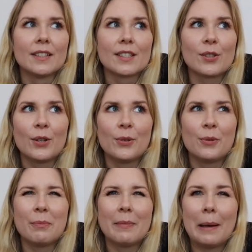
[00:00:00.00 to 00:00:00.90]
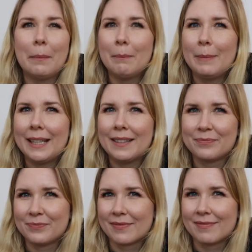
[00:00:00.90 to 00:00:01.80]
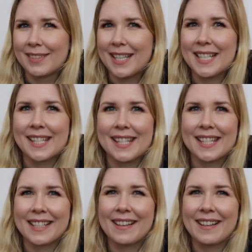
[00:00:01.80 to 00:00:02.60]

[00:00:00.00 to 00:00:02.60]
So mämmi is